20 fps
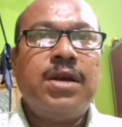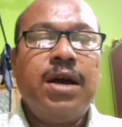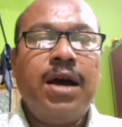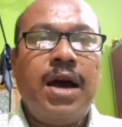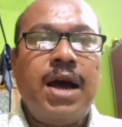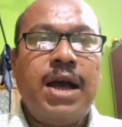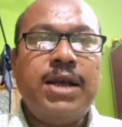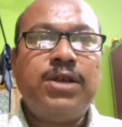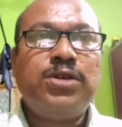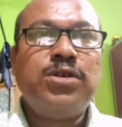
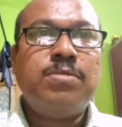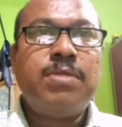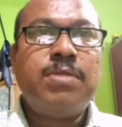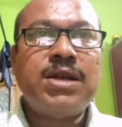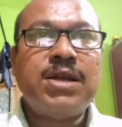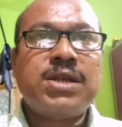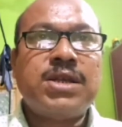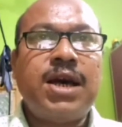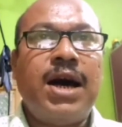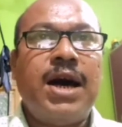
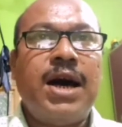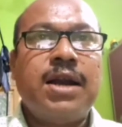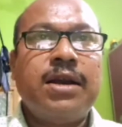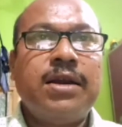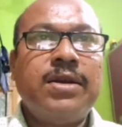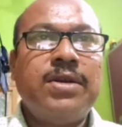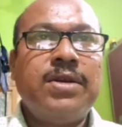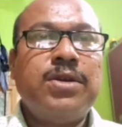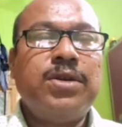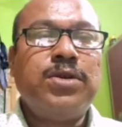Isomers
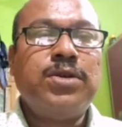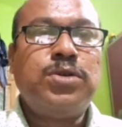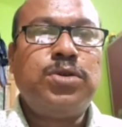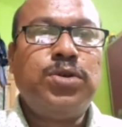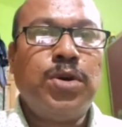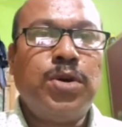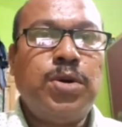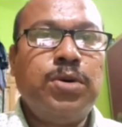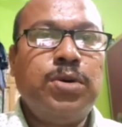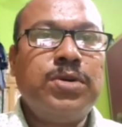are
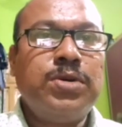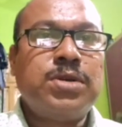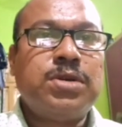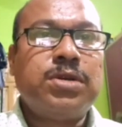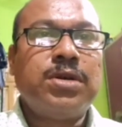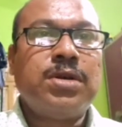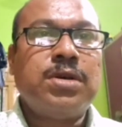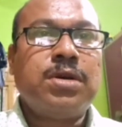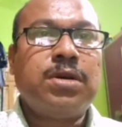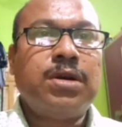
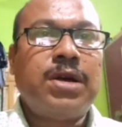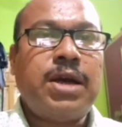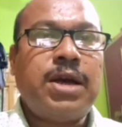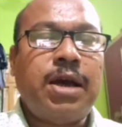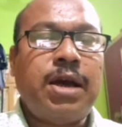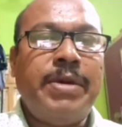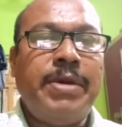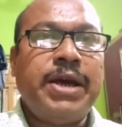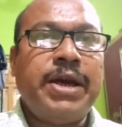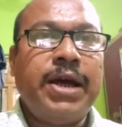those
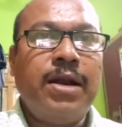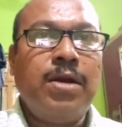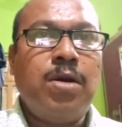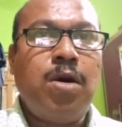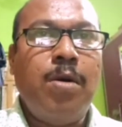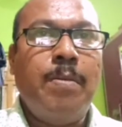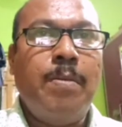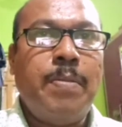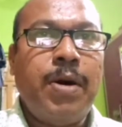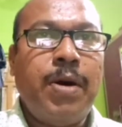chemical
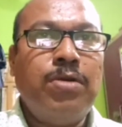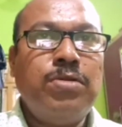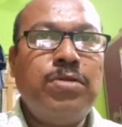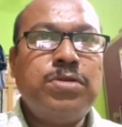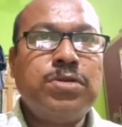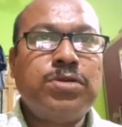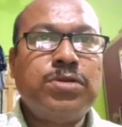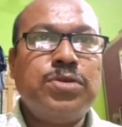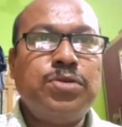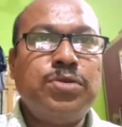
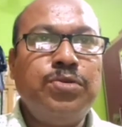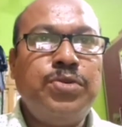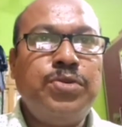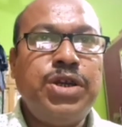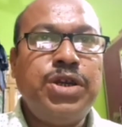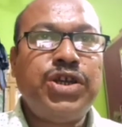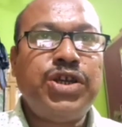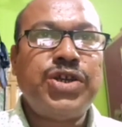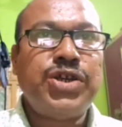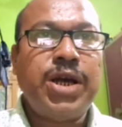compounds
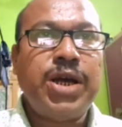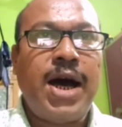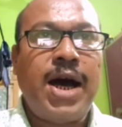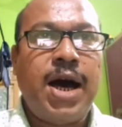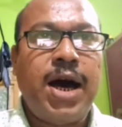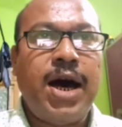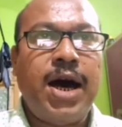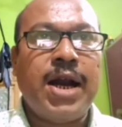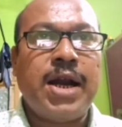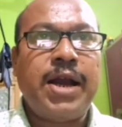which
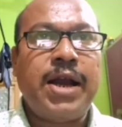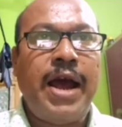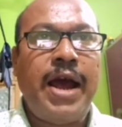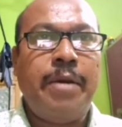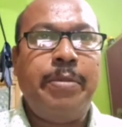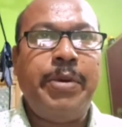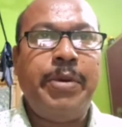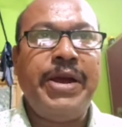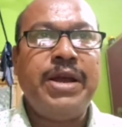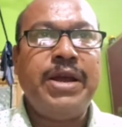are
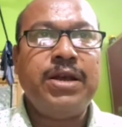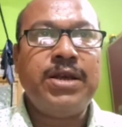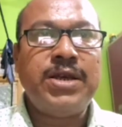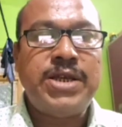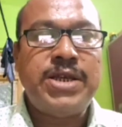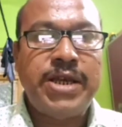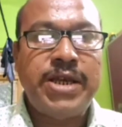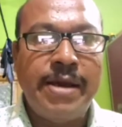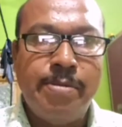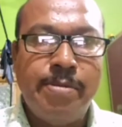having same